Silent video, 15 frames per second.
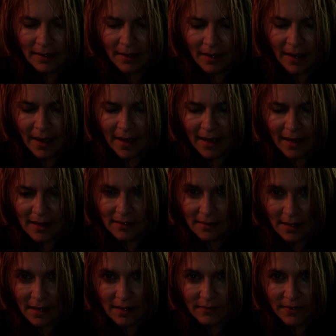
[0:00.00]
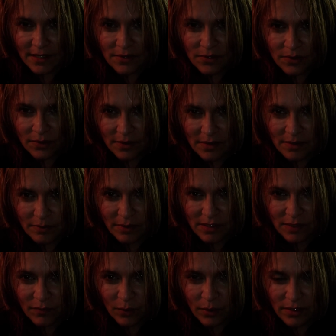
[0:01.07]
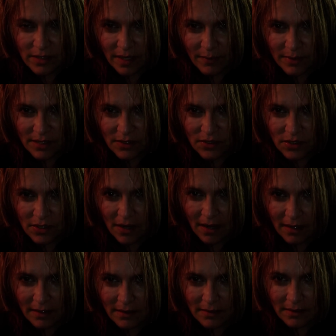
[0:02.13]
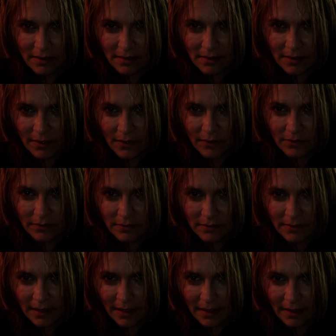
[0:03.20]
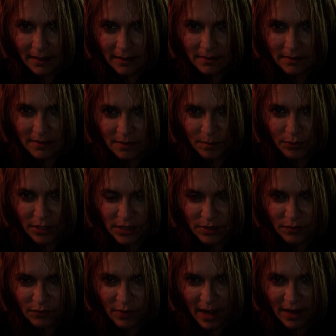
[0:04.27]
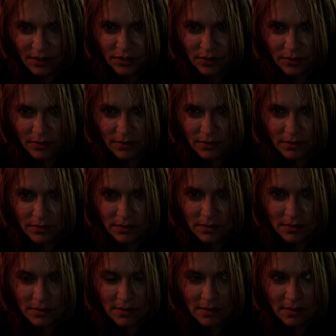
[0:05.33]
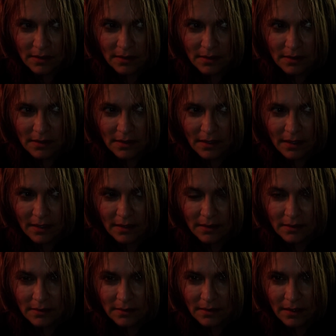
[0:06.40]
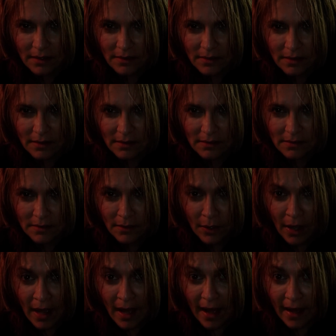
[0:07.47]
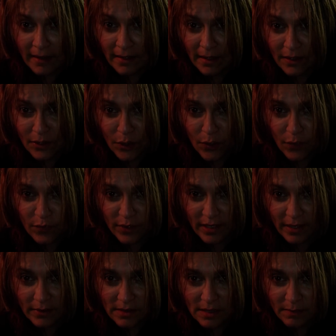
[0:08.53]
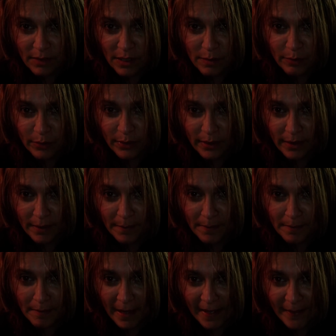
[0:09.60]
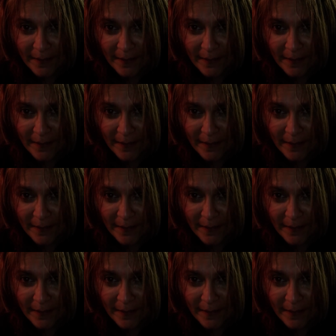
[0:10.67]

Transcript: I had a lot of injuries, which, of course, I was in shock and didn't know. I had compression fractures and other things. I gotta go for now. Somebody's pulling up.